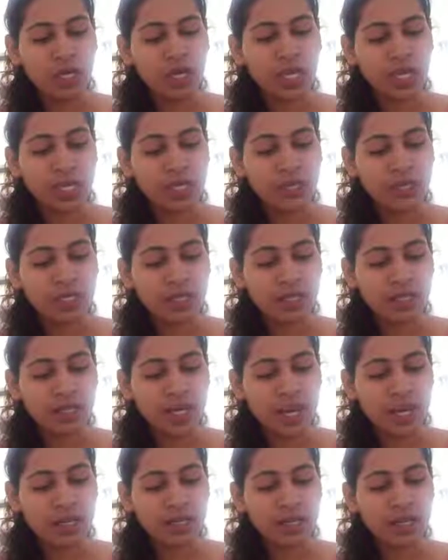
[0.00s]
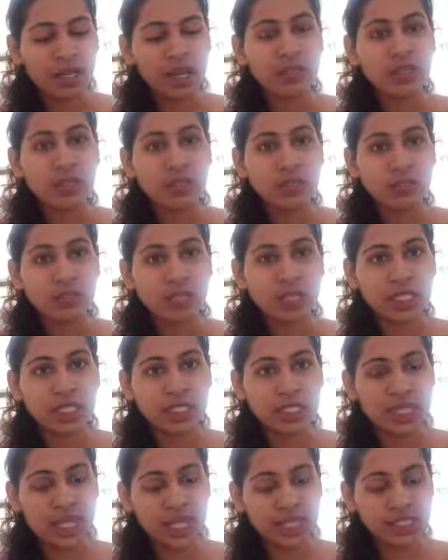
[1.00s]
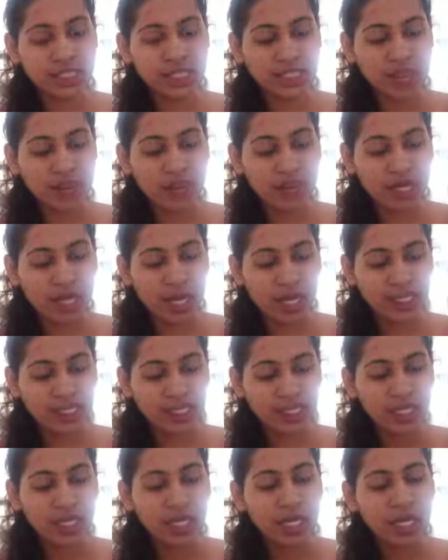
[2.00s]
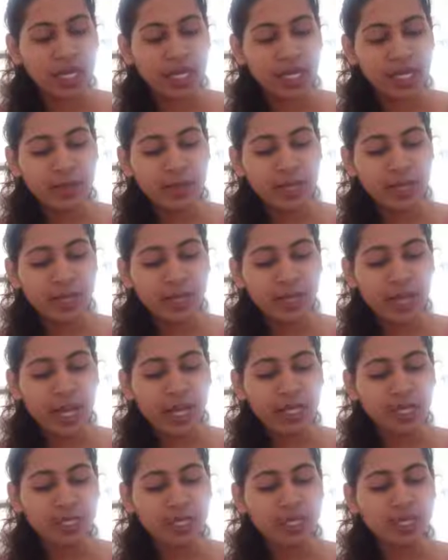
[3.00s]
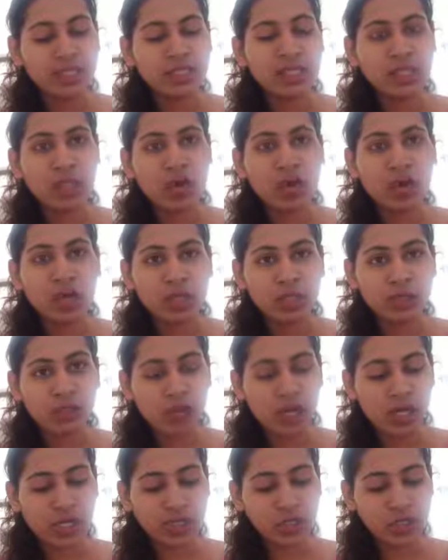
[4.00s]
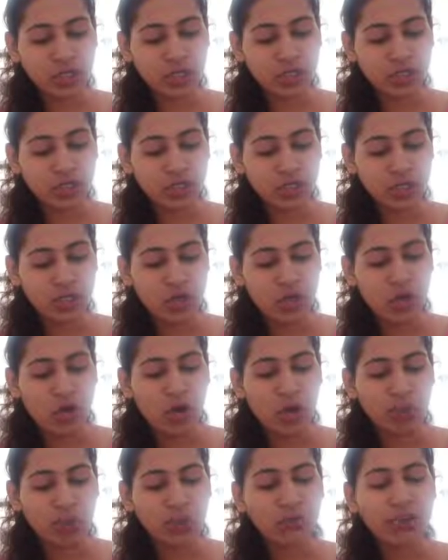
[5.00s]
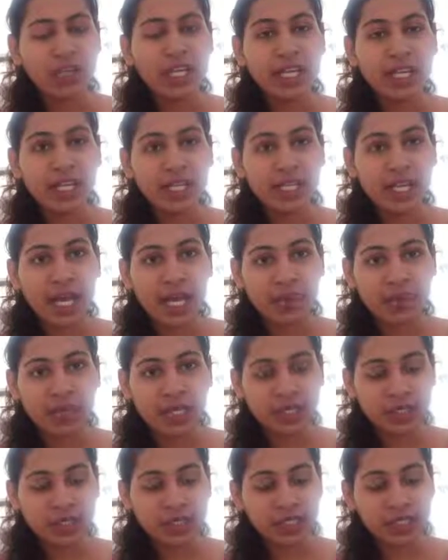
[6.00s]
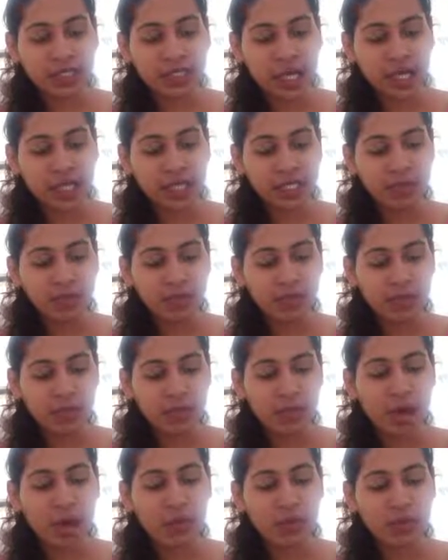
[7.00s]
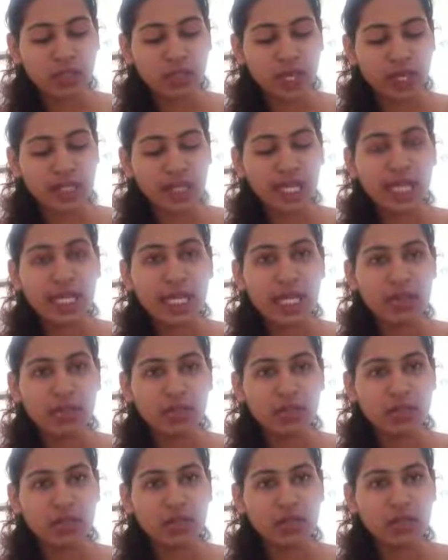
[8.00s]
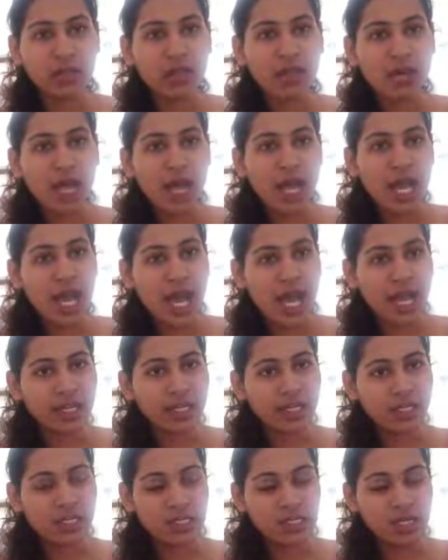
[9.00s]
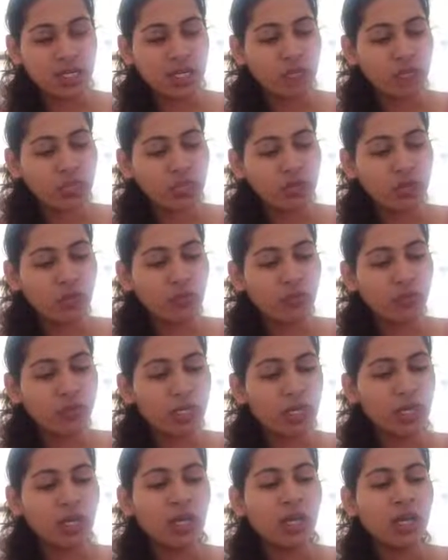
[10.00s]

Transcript: alimentary canal and associated digestive glands. Alimentary canal is a long tubular structure of the varying diameter starting from mouth and ending with a anus. So we